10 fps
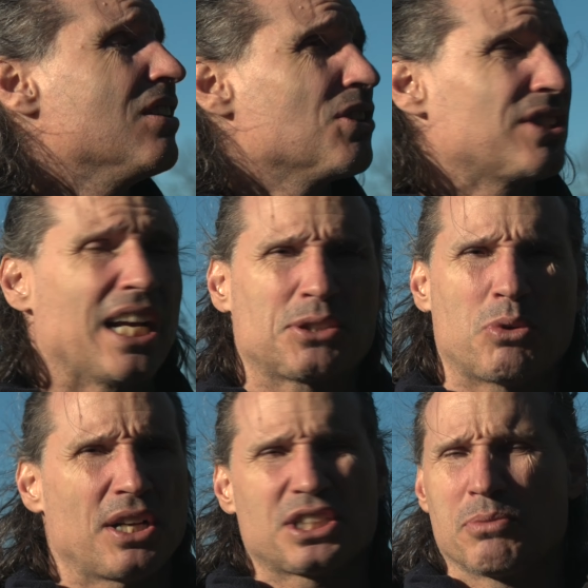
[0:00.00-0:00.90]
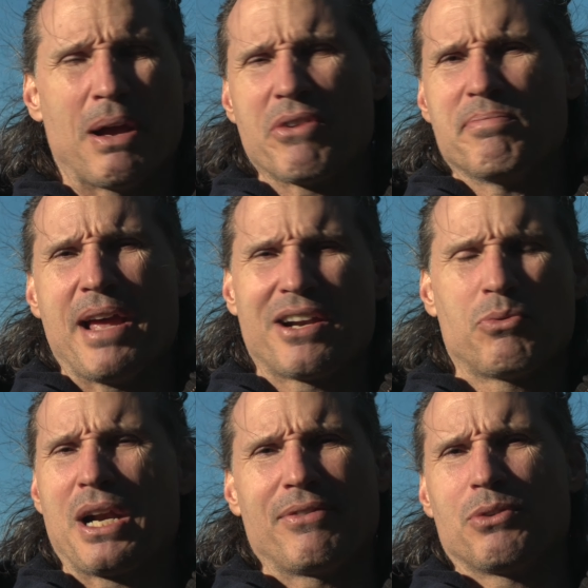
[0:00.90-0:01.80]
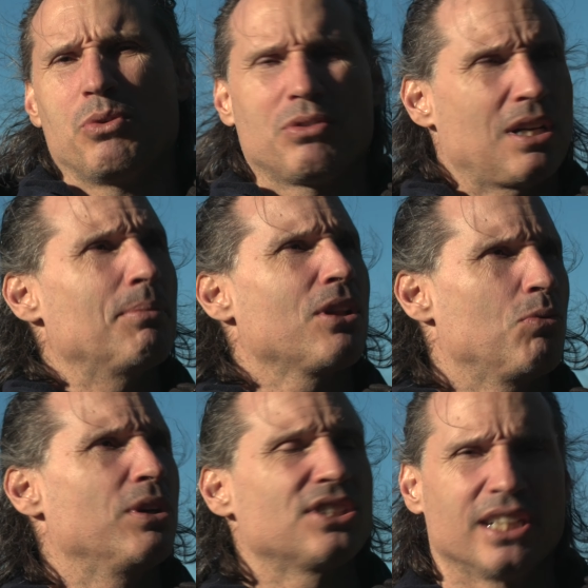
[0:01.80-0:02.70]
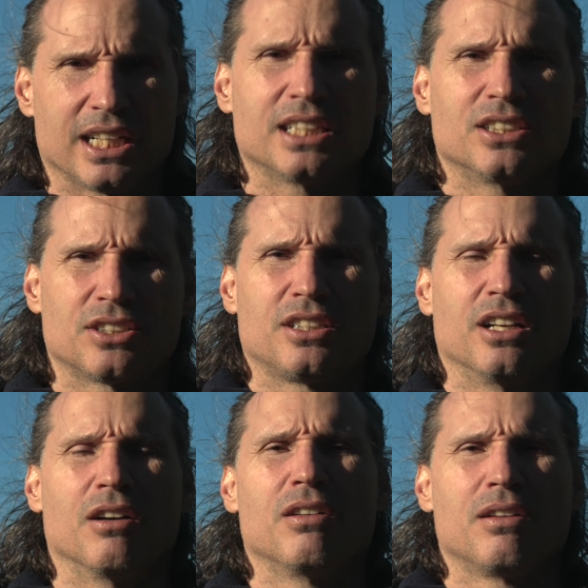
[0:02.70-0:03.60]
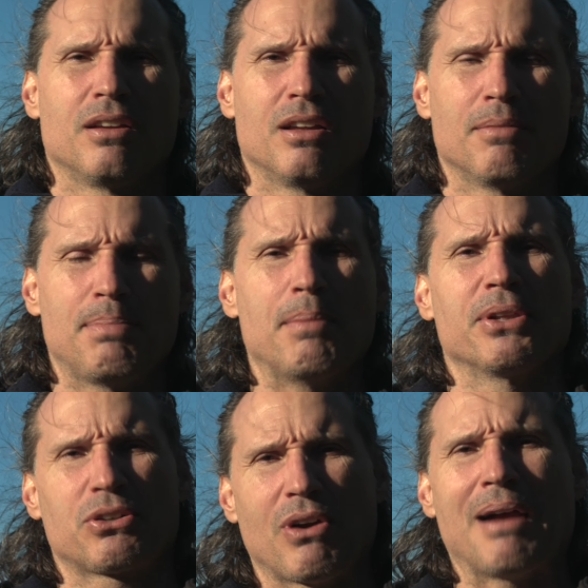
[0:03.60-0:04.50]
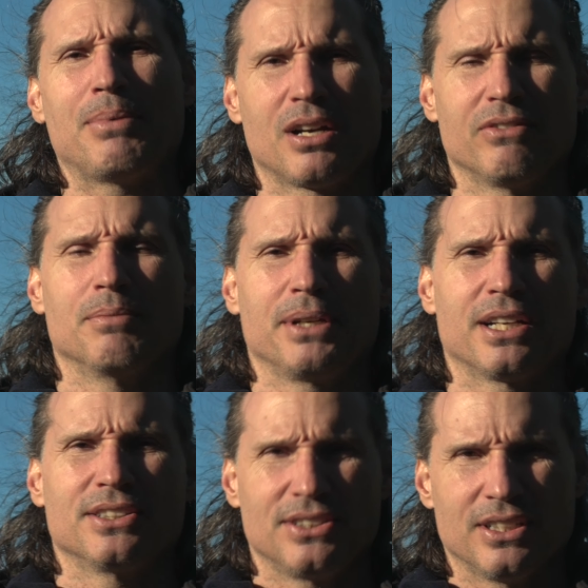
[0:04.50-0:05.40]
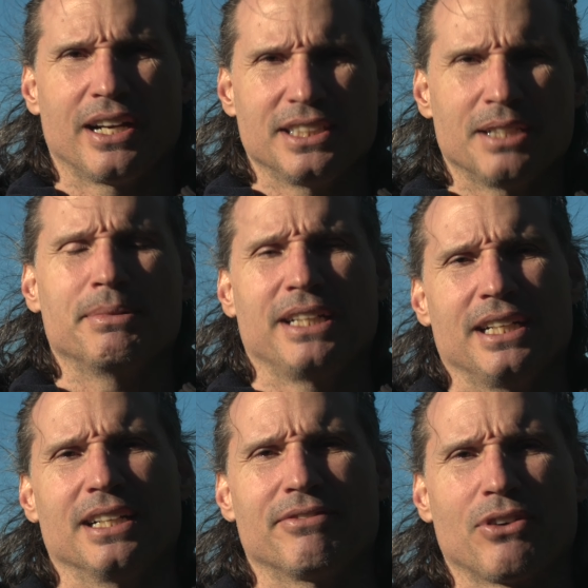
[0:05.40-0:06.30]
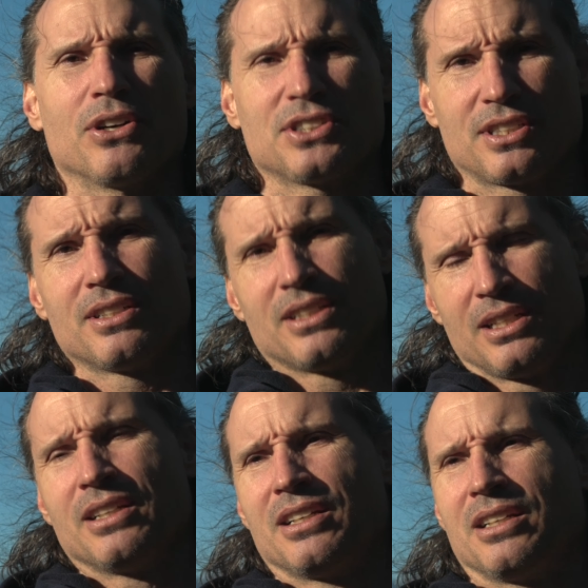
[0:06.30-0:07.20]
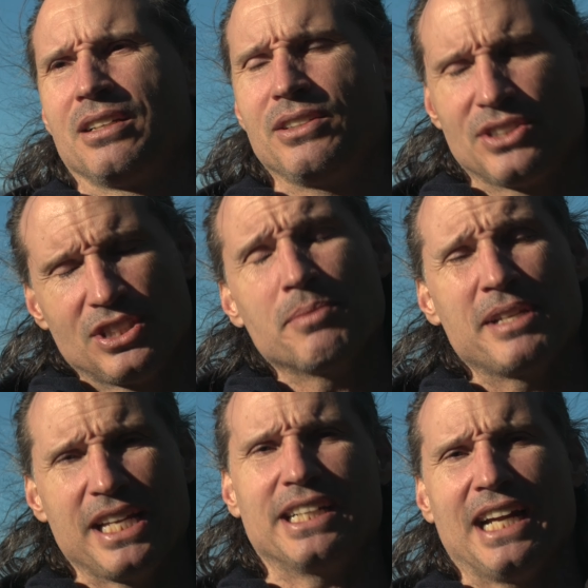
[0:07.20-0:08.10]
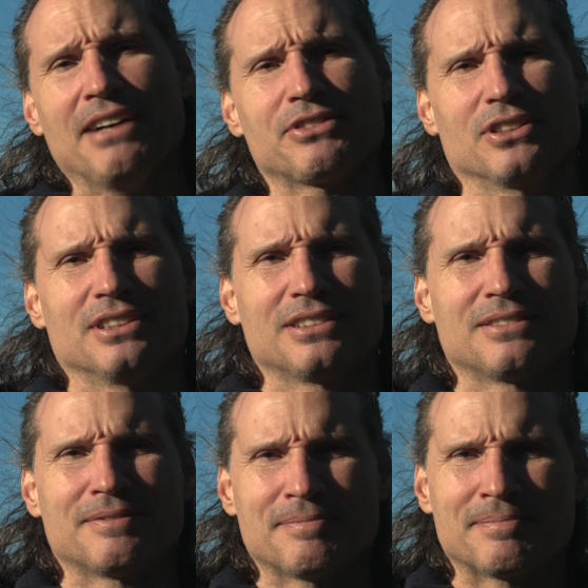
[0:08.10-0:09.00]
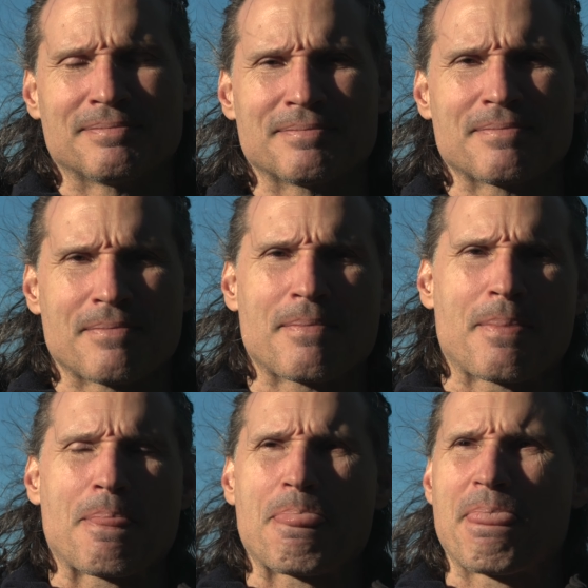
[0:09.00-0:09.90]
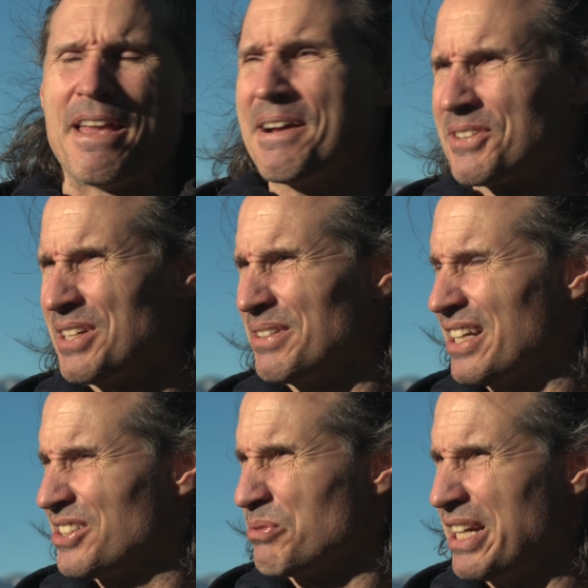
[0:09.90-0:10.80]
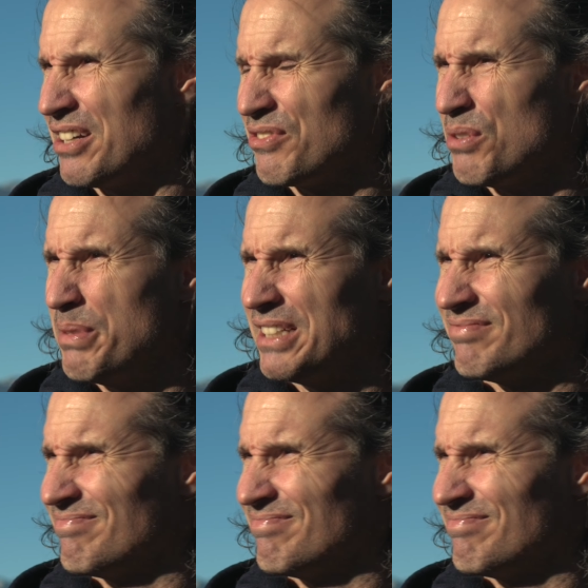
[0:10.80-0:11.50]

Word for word: Sasquatch or mountain man or whatever will come out of the woods, and then I could just, you know, pummel the crap out of him because he's not intimidated at first. He's intimidated after. Yeah, so I'll just wait here for a bit.